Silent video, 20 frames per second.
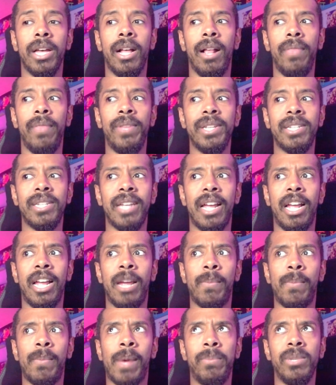Uh, this
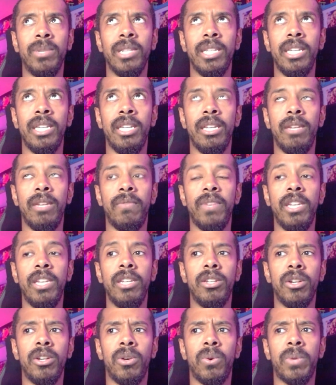time, I believe
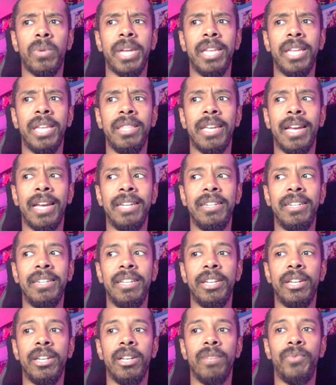Ego had the
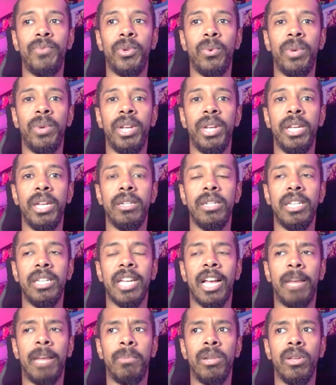idea of doing
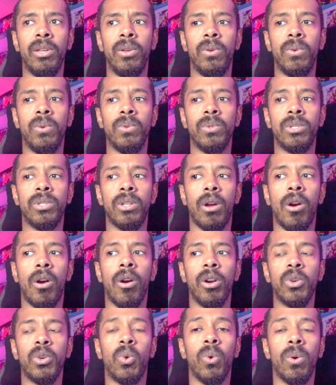Diablo's
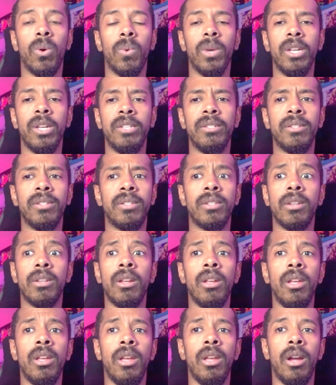hardcore
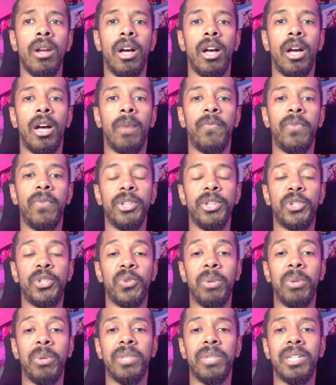runs um, for the
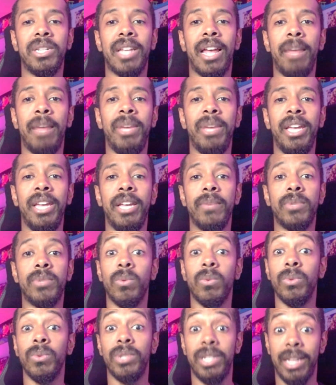streams for the time
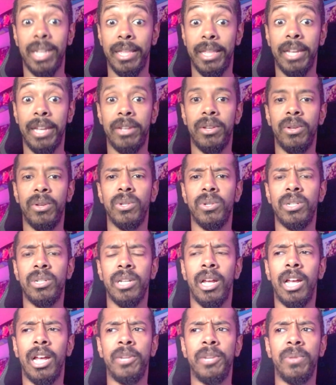being. So we'll see how that
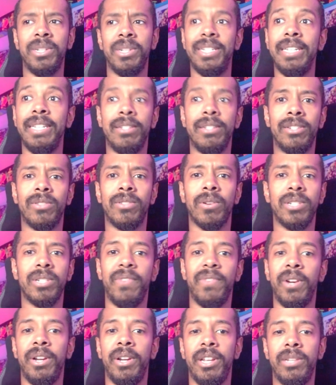goes. Uh, I know the season
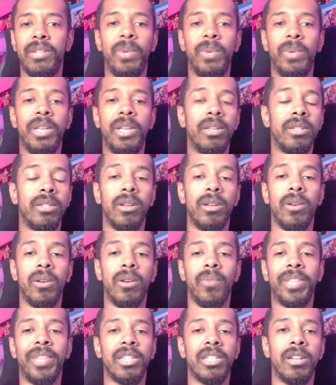starts the very next week,
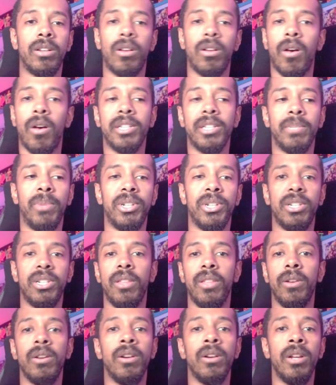so that's going to cause a
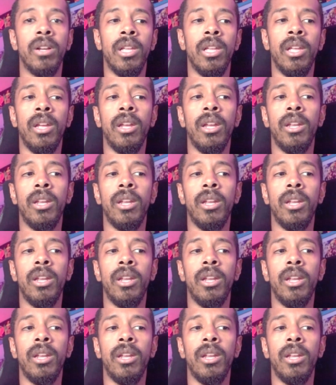bunch of other